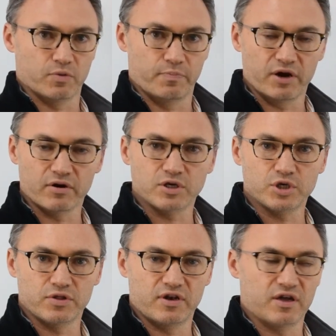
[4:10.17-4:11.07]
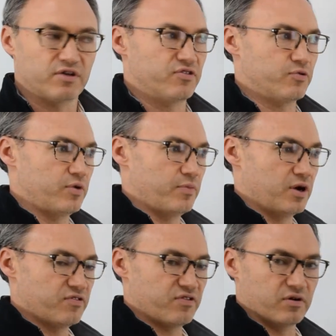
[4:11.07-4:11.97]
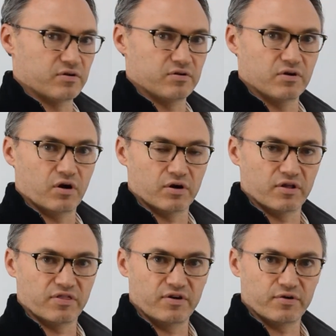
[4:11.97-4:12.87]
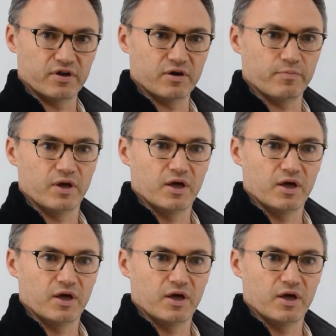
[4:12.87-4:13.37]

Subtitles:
bearish in the next 3 months on Ethereum?